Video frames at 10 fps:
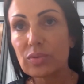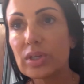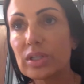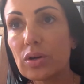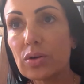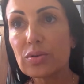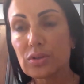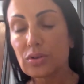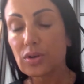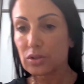And we know those
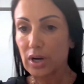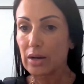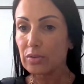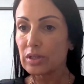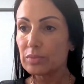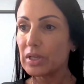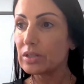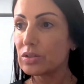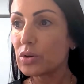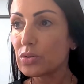are undercounted
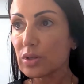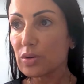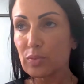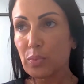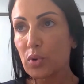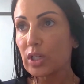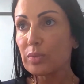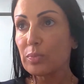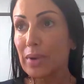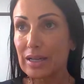because those are
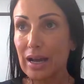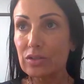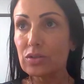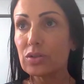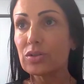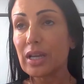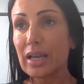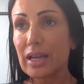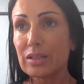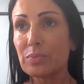reported by doctors
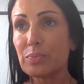and